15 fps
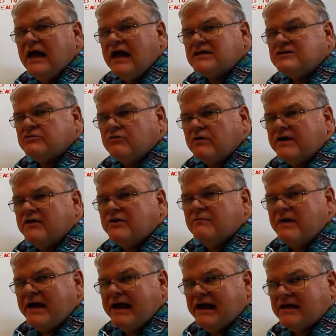has greater
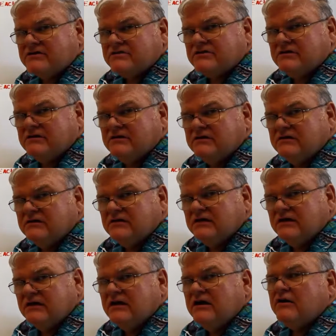mass.
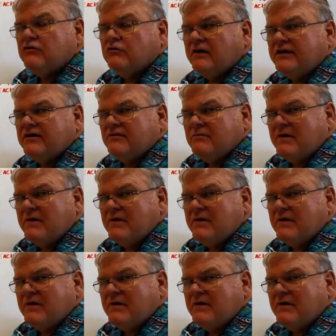Greater